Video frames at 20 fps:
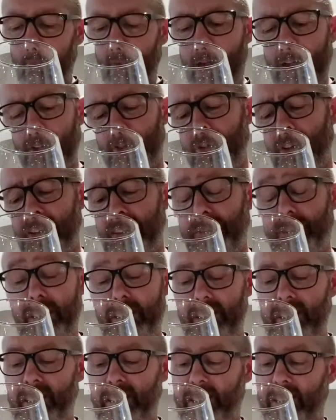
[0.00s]
I'll transfer
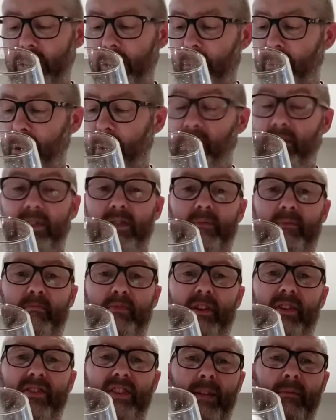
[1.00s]
these to a proper
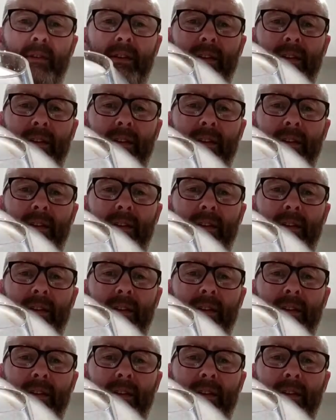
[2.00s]
spreadsheet.